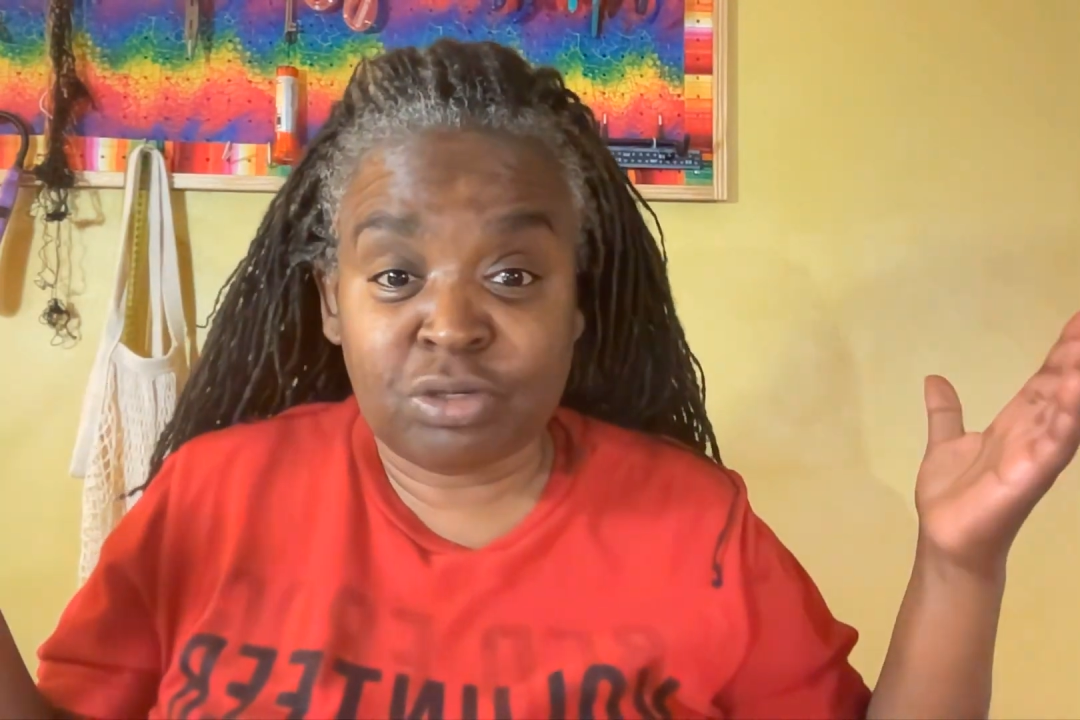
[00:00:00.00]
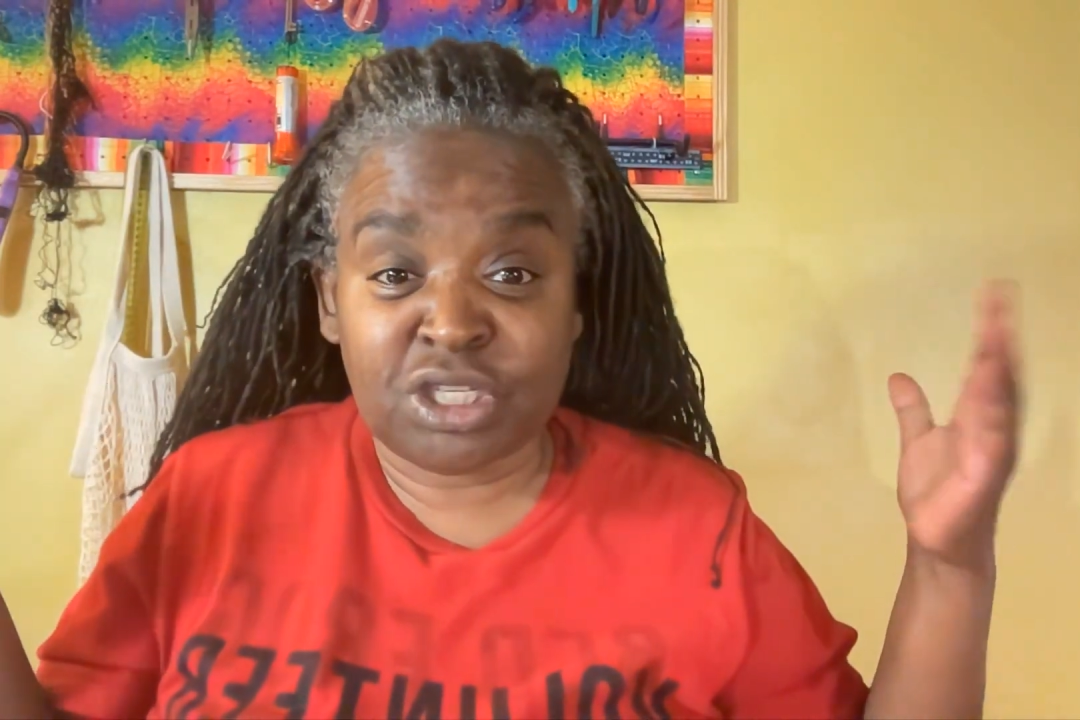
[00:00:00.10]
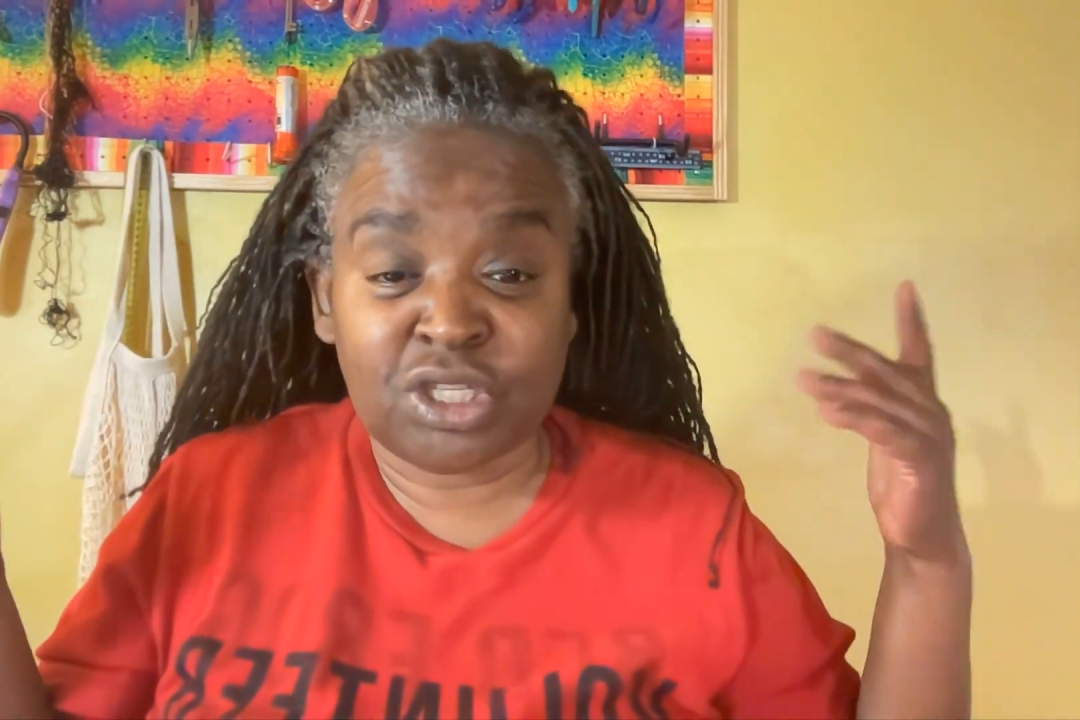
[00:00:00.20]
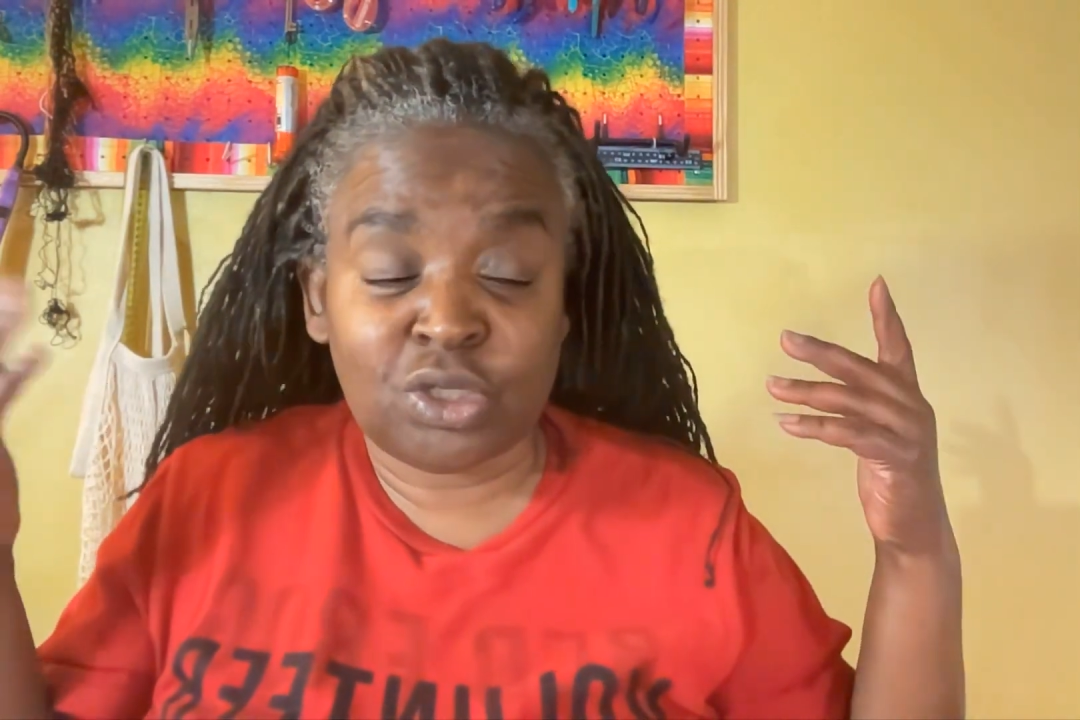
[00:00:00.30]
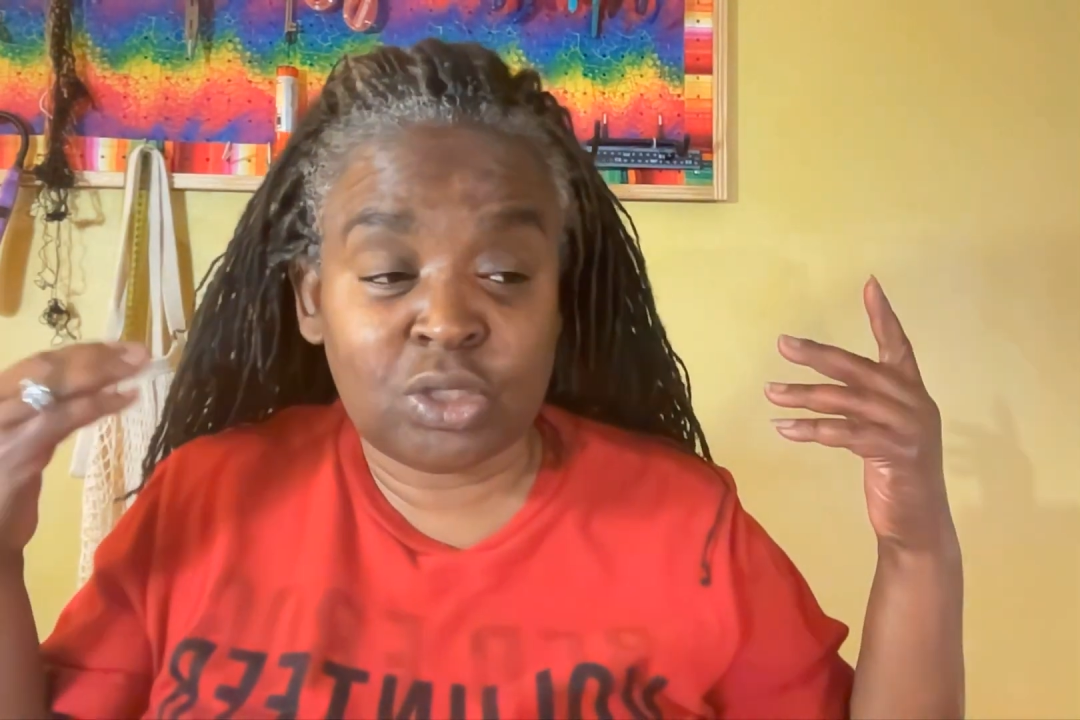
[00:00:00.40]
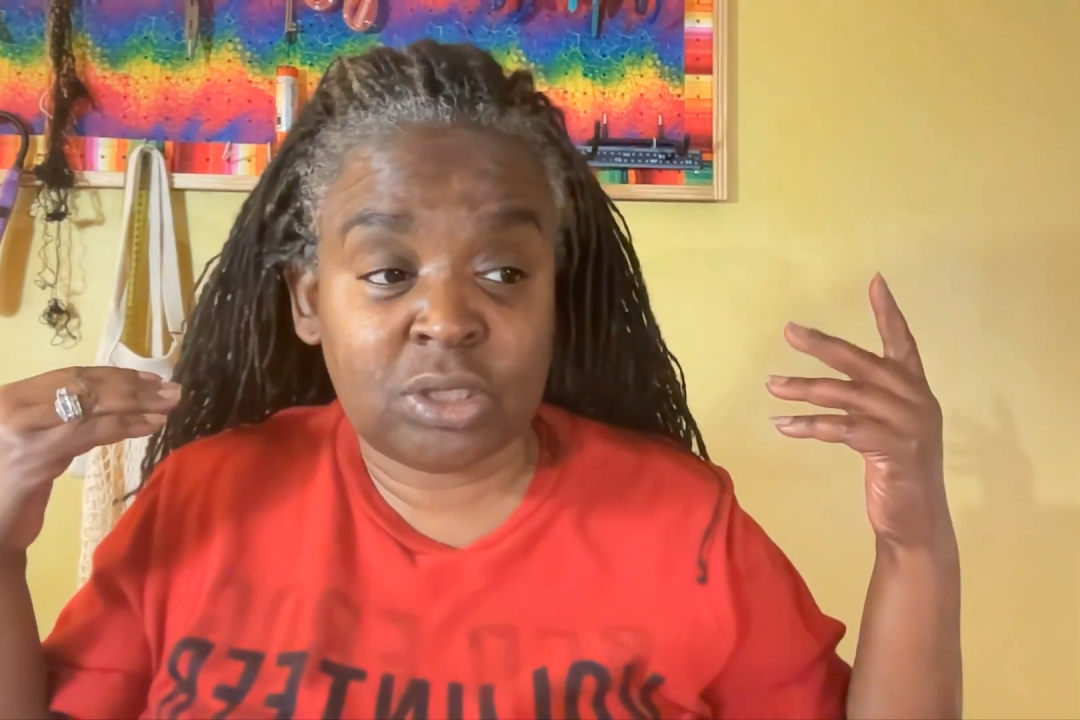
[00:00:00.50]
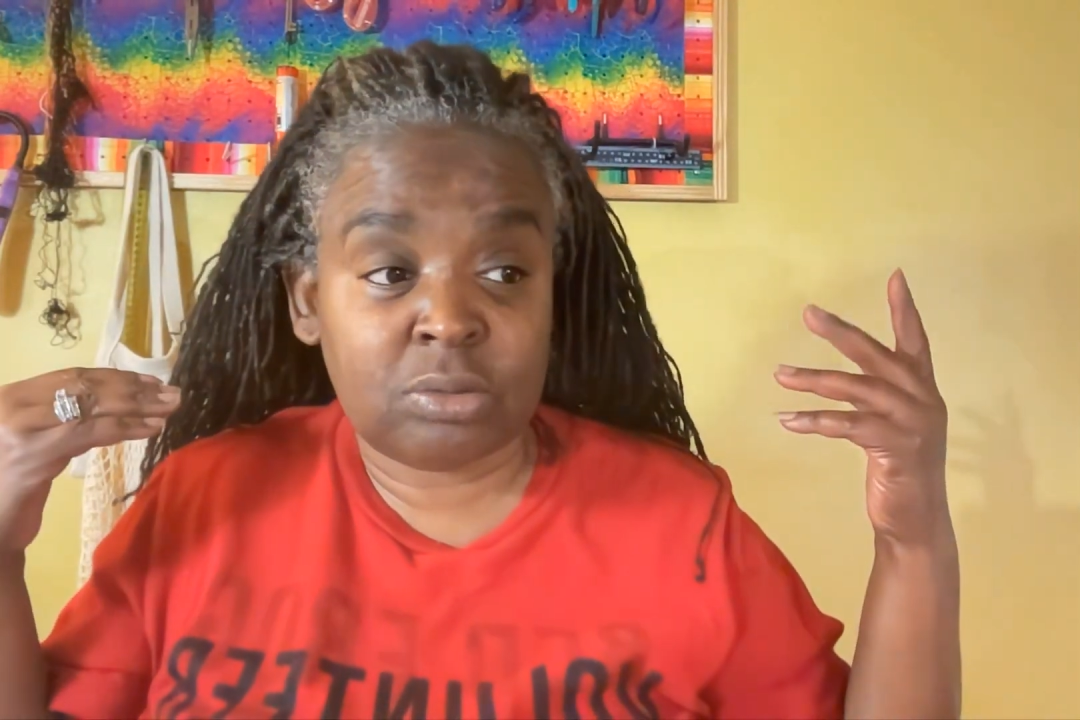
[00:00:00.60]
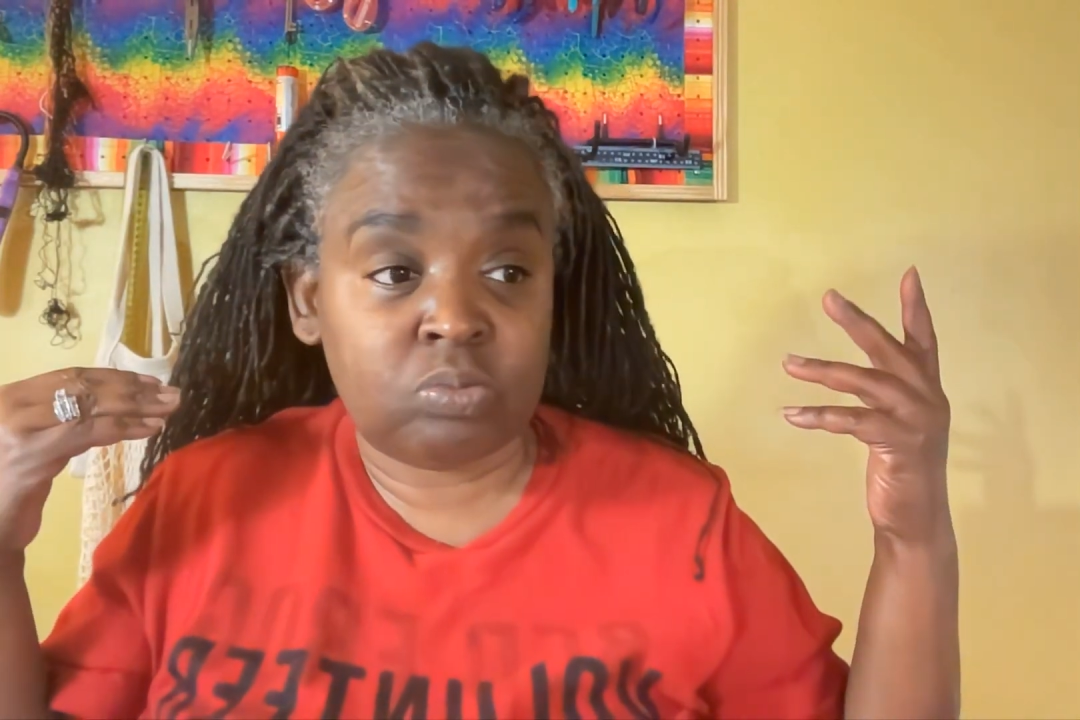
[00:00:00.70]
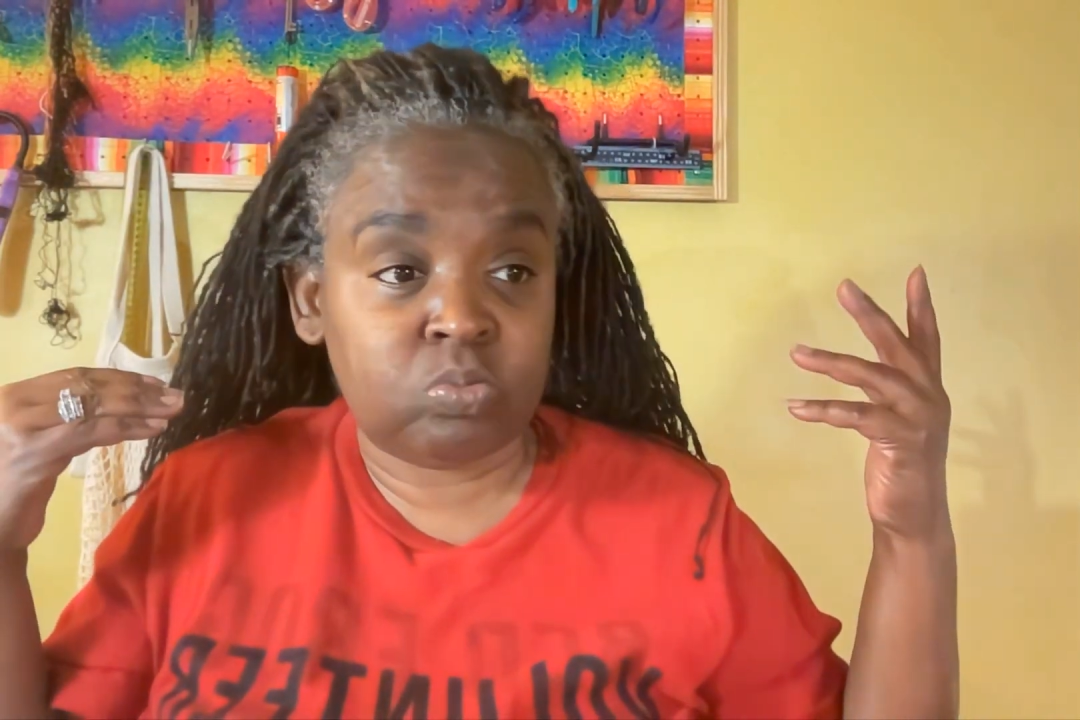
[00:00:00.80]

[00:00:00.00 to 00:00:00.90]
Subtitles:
just